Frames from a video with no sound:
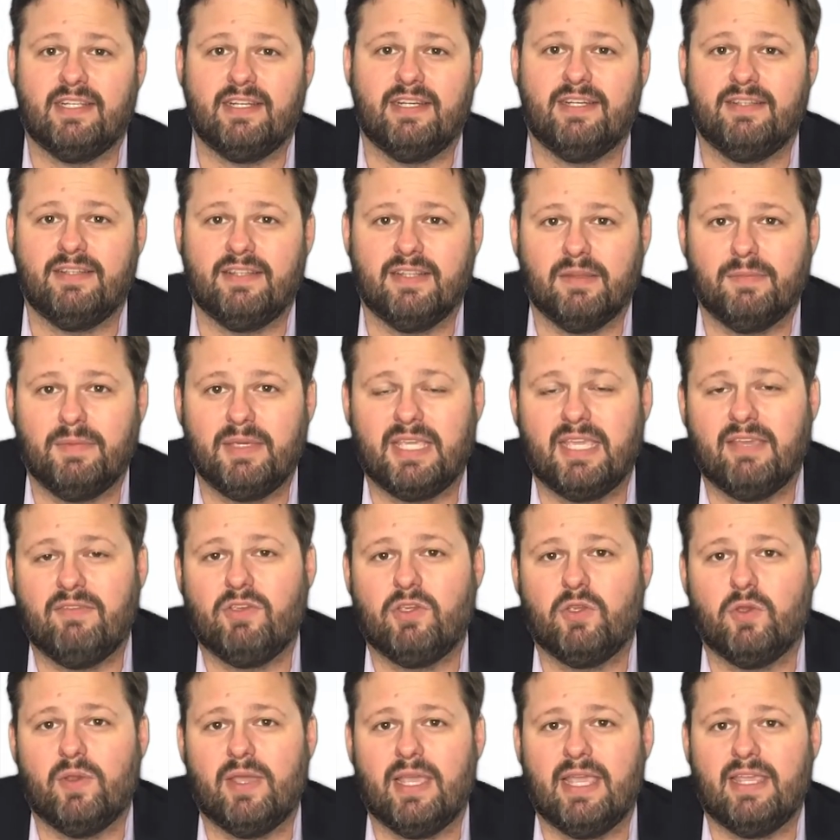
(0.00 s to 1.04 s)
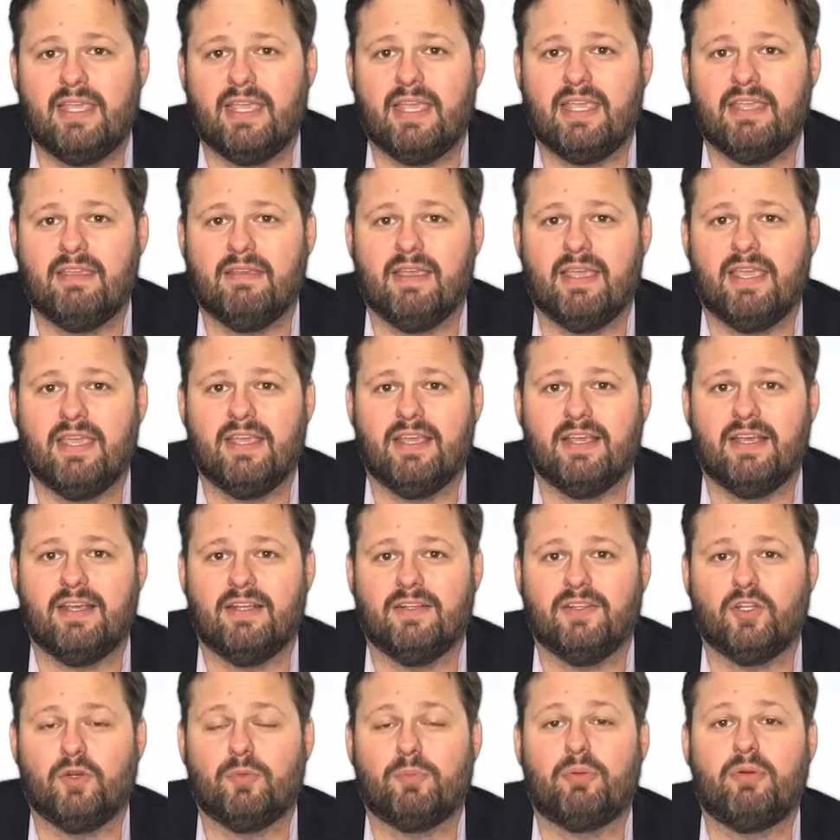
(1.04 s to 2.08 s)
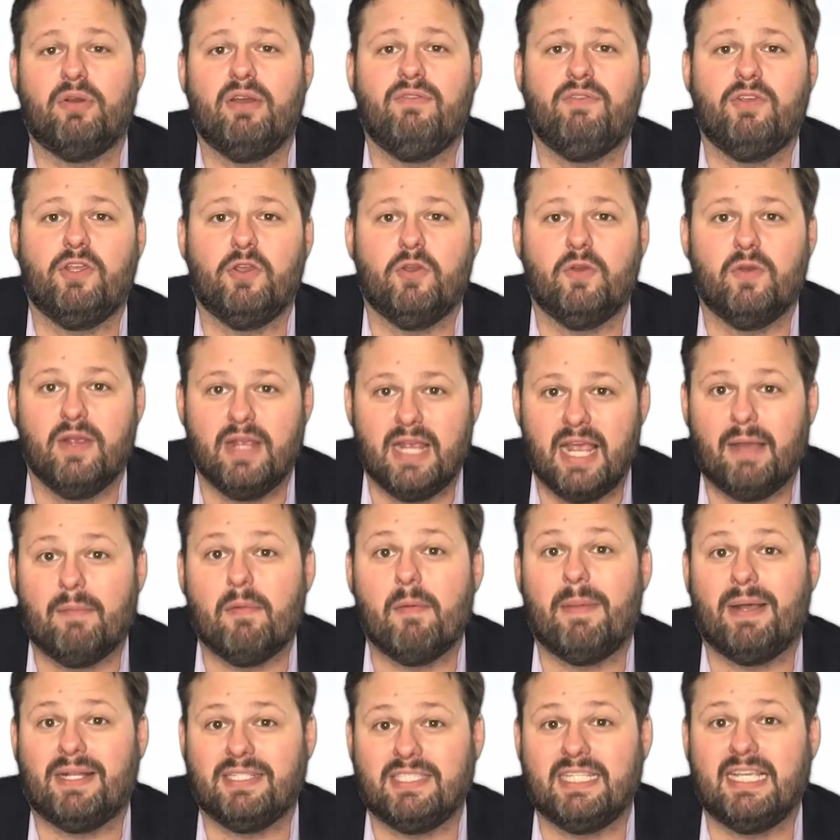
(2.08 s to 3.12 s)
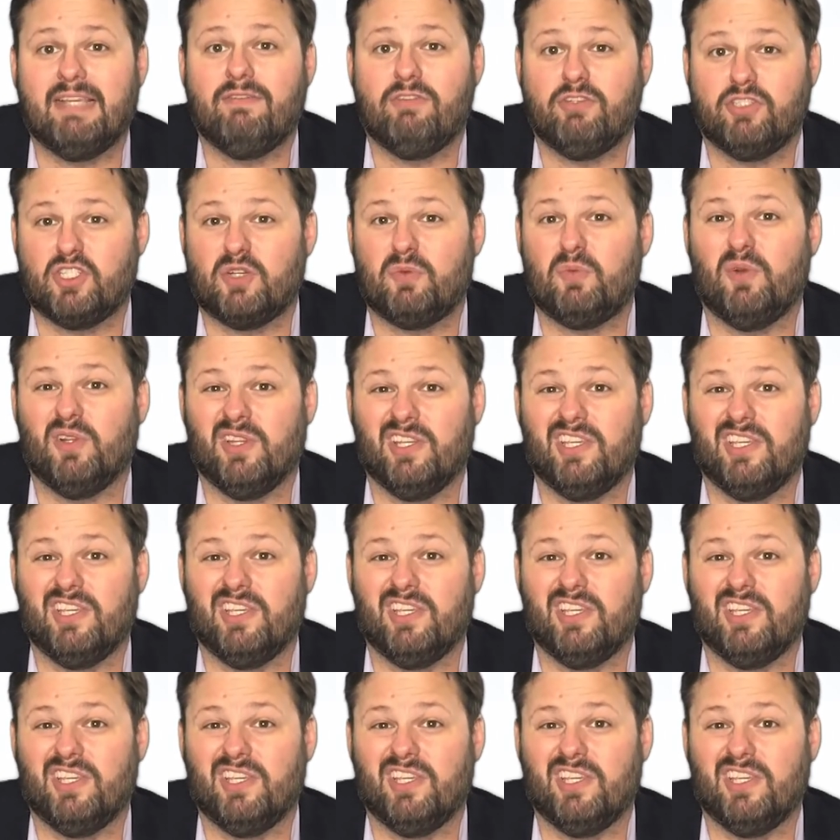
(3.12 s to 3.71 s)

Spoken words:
and let me give you a little preview. I'm about to give you some really